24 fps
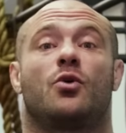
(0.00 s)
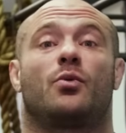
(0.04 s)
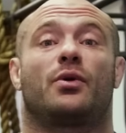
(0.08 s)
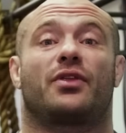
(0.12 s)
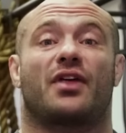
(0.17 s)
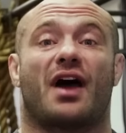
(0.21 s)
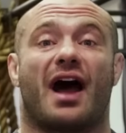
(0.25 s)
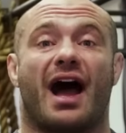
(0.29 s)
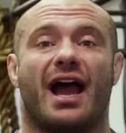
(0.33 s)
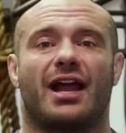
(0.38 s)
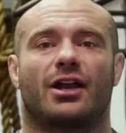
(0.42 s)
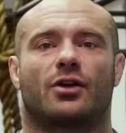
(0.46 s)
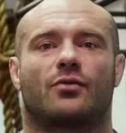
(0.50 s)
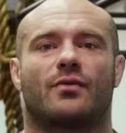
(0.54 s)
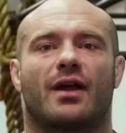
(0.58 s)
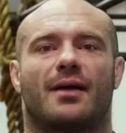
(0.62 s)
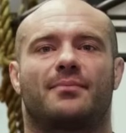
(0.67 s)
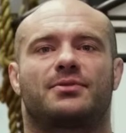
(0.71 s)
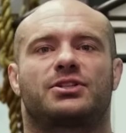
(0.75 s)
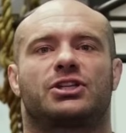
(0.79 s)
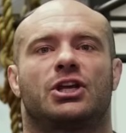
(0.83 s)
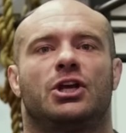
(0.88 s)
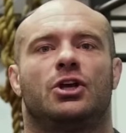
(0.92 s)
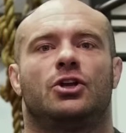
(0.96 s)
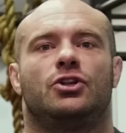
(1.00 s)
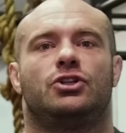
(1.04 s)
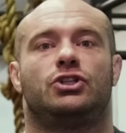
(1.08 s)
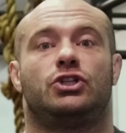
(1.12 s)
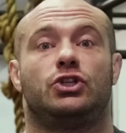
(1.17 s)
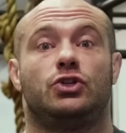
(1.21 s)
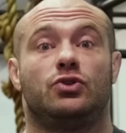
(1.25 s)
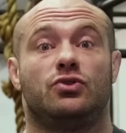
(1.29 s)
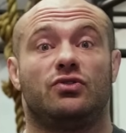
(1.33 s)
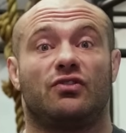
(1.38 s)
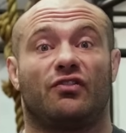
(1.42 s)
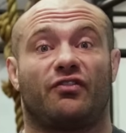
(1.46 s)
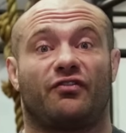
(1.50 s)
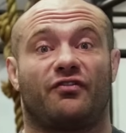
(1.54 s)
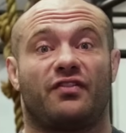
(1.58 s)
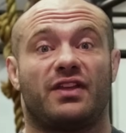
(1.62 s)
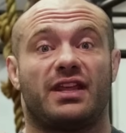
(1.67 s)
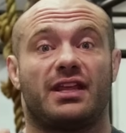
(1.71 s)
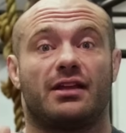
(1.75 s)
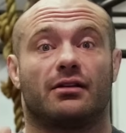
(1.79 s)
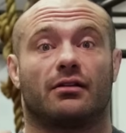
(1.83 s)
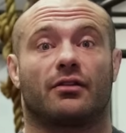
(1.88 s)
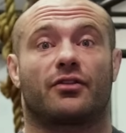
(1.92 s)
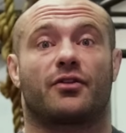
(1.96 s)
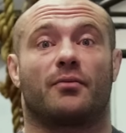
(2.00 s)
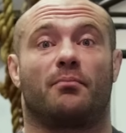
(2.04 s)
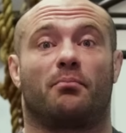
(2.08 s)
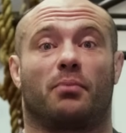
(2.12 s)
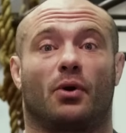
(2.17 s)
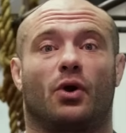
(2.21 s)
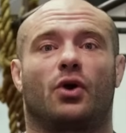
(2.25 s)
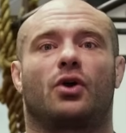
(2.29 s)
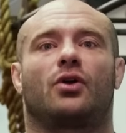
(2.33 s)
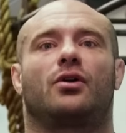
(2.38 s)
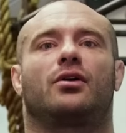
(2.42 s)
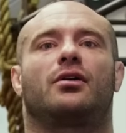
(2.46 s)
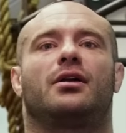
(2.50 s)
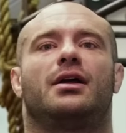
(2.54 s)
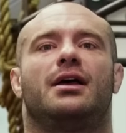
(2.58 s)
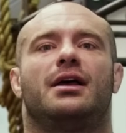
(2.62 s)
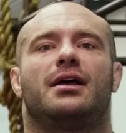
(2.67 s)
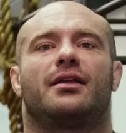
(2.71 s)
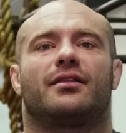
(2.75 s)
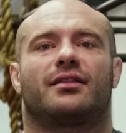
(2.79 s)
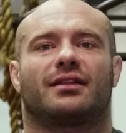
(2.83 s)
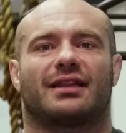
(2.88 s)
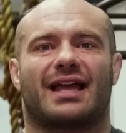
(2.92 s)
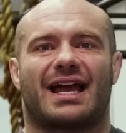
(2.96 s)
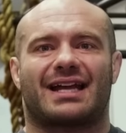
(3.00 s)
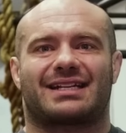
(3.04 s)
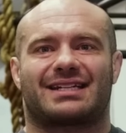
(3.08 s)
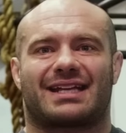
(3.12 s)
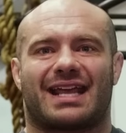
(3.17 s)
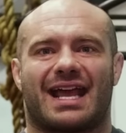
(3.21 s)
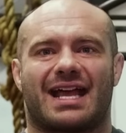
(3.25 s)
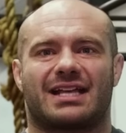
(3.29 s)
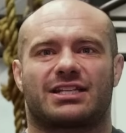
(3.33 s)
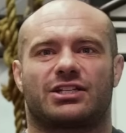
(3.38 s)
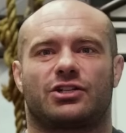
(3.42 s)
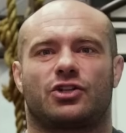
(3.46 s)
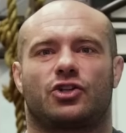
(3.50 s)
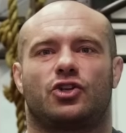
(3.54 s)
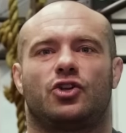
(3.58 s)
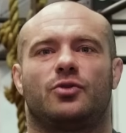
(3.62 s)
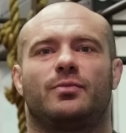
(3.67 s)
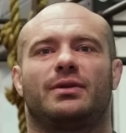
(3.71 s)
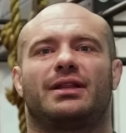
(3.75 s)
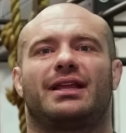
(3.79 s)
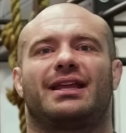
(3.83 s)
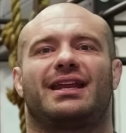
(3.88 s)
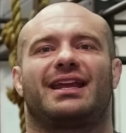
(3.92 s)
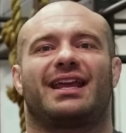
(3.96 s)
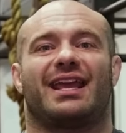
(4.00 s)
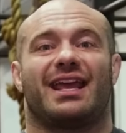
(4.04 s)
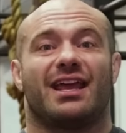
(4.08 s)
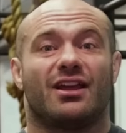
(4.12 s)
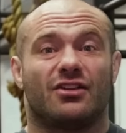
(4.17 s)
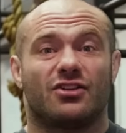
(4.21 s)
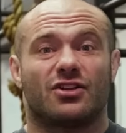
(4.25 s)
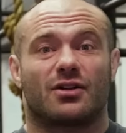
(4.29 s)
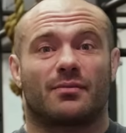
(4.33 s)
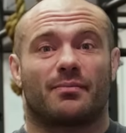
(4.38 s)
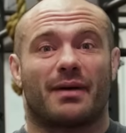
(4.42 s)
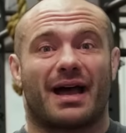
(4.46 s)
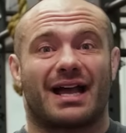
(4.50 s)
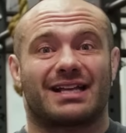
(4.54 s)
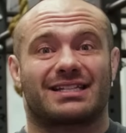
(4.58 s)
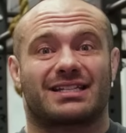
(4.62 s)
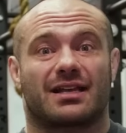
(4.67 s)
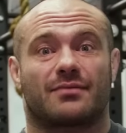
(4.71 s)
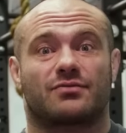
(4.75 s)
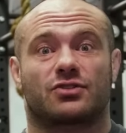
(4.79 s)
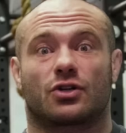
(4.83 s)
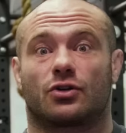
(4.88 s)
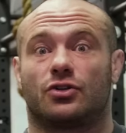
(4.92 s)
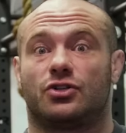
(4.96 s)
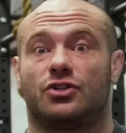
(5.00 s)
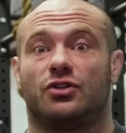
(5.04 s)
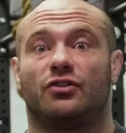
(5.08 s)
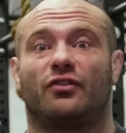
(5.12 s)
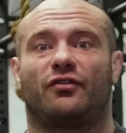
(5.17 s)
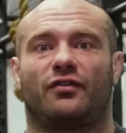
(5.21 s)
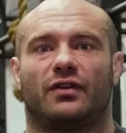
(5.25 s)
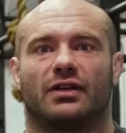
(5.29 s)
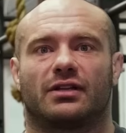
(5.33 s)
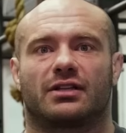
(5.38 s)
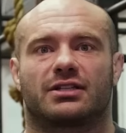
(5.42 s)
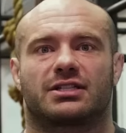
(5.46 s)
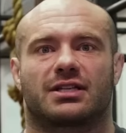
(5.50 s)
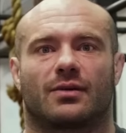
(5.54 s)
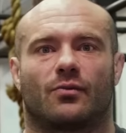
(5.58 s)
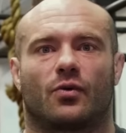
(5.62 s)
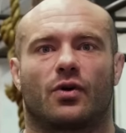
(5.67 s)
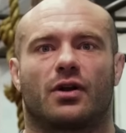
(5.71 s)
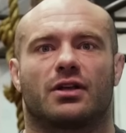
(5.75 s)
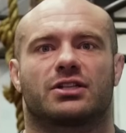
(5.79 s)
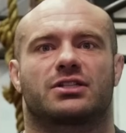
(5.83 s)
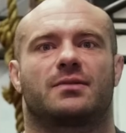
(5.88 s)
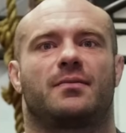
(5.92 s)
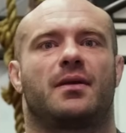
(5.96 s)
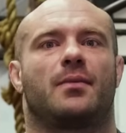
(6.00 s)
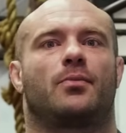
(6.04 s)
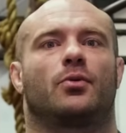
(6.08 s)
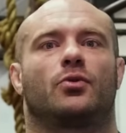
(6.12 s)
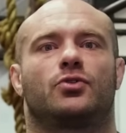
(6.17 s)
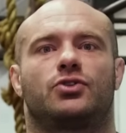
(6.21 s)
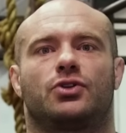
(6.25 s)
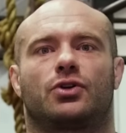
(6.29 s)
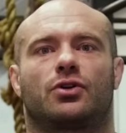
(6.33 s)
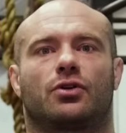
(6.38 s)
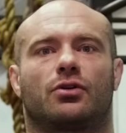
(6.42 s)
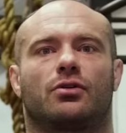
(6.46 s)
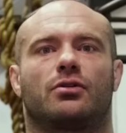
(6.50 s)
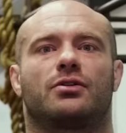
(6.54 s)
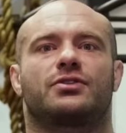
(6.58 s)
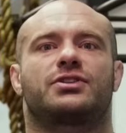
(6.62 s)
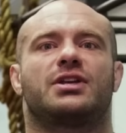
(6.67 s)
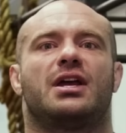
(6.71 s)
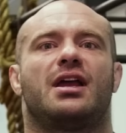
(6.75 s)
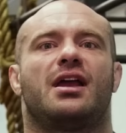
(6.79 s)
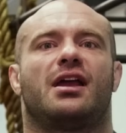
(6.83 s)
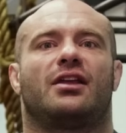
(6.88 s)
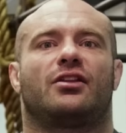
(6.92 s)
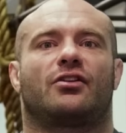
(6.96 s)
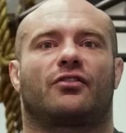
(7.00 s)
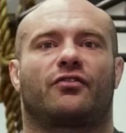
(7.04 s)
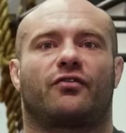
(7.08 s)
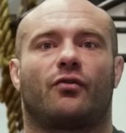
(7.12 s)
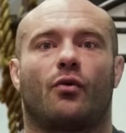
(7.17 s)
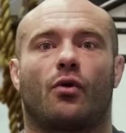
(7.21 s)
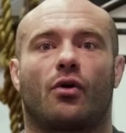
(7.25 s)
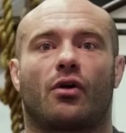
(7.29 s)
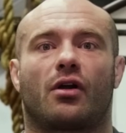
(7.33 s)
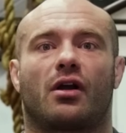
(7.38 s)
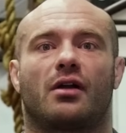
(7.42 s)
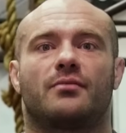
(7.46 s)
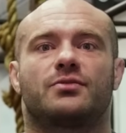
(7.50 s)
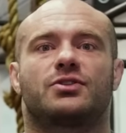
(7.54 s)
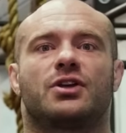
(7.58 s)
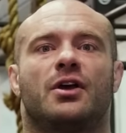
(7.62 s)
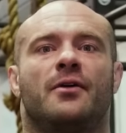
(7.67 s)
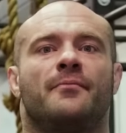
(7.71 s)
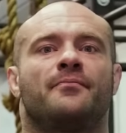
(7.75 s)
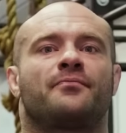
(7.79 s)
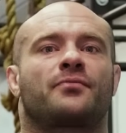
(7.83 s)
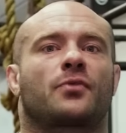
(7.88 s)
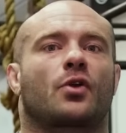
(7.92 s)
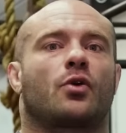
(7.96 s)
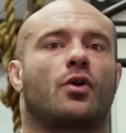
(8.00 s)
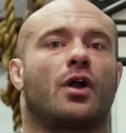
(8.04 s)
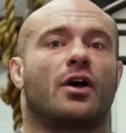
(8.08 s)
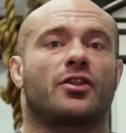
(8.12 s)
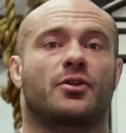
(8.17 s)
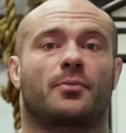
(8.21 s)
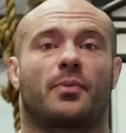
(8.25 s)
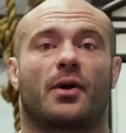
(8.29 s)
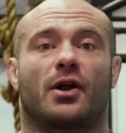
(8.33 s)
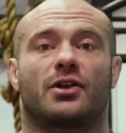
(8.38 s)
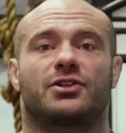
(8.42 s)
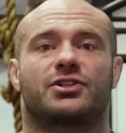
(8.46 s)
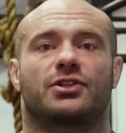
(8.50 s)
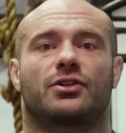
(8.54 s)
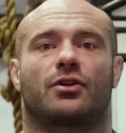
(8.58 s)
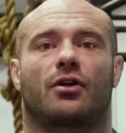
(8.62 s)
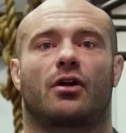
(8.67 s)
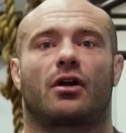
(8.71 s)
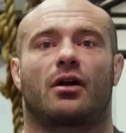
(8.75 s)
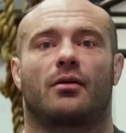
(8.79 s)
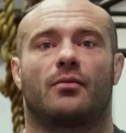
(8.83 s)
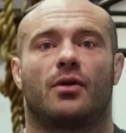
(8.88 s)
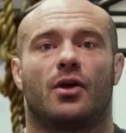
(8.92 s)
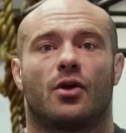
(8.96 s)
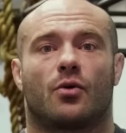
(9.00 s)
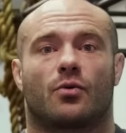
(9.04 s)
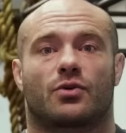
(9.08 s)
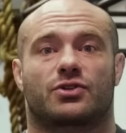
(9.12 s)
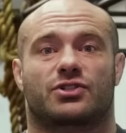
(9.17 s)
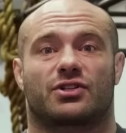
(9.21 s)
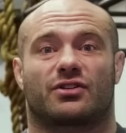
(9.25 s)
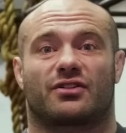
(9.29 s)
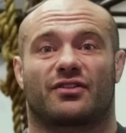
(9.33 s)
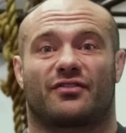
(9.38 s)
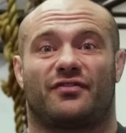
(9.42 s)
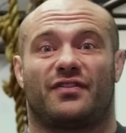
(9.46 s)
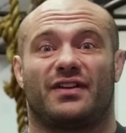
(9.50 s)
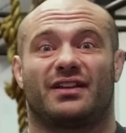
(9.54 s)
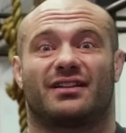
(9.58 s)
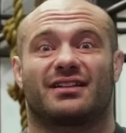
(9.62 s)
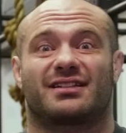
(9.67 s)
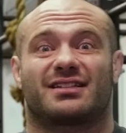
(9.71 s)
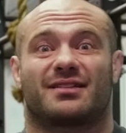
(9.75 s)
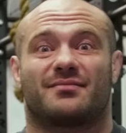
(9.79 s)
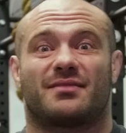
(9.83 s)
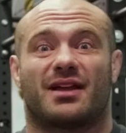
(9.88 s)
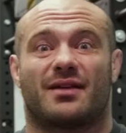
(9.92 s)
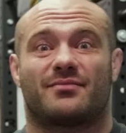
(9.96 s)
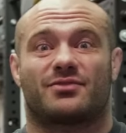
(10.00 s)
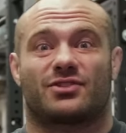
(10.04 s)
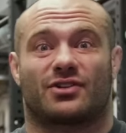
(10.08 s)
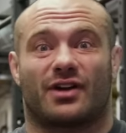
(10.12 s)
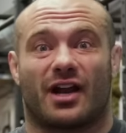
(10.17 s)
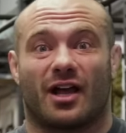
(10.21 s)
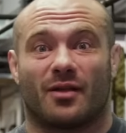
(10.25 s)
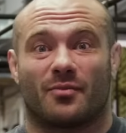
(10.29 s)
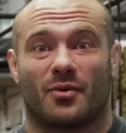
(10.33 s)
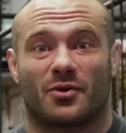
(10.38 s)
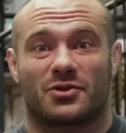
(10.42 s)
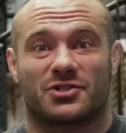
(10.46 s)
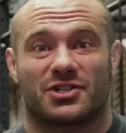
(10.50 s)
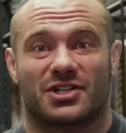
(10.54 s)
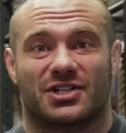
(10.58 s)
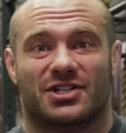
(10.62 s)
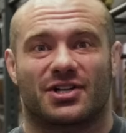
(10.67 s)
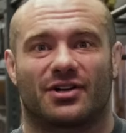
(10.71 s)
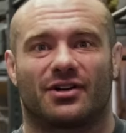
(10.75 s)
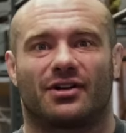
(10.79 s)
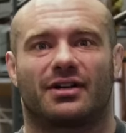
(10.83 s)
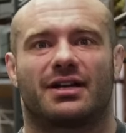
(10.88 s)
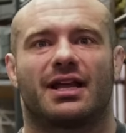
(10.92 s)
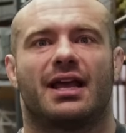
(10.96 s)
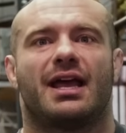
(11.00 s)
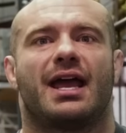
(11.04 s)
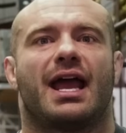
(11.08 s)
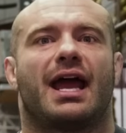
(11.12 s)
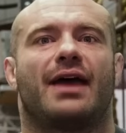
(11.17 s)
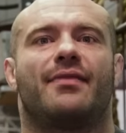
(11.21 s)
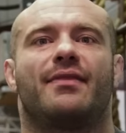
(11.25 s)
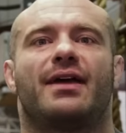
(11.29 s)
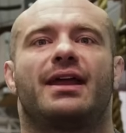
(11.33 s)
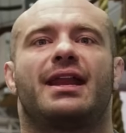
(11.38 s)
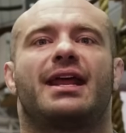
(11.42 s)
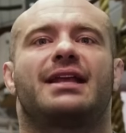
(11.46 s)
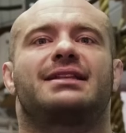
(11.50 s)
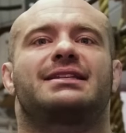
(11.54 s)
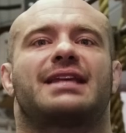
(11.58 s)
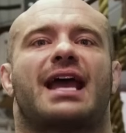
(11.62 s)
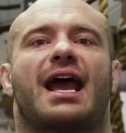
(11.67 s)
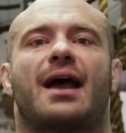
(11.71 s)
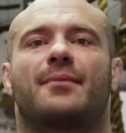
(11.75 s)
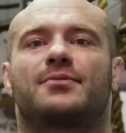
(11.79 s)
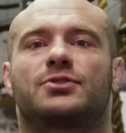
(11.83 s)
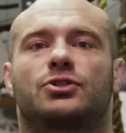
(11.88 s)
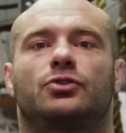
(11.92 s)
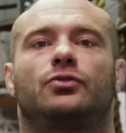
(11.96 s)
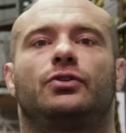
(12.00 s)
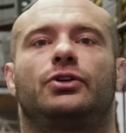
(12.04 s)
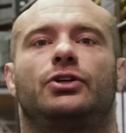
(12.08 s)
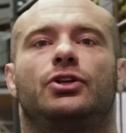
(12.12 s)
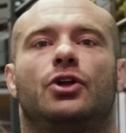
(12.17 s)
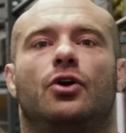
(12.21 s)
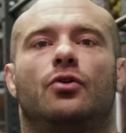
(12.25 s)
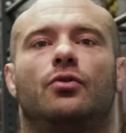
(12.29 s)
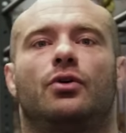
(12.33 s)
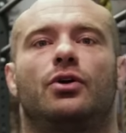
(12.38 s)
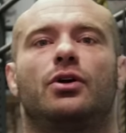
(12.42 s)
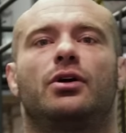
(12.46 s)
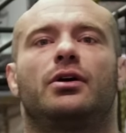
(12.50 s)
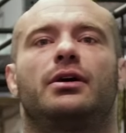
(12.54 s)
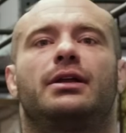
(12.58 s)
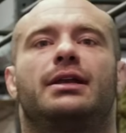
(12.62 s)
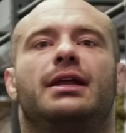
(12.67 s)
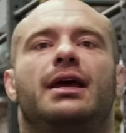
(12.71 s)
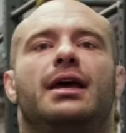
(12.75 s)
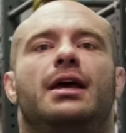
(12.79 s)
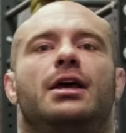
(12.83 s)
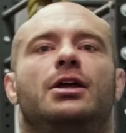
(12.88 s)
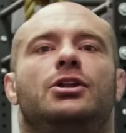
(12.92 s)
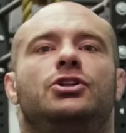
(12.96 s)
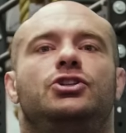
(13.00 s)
With higher reps, do you feel the burn, the lactic acid accumulating in your biceps, or do you feel it somewhere else? Some people will do curls in their forearms, or other parts of their arm will start to feel it, sometimes their elbows just hurt, and then it's absolutely no good.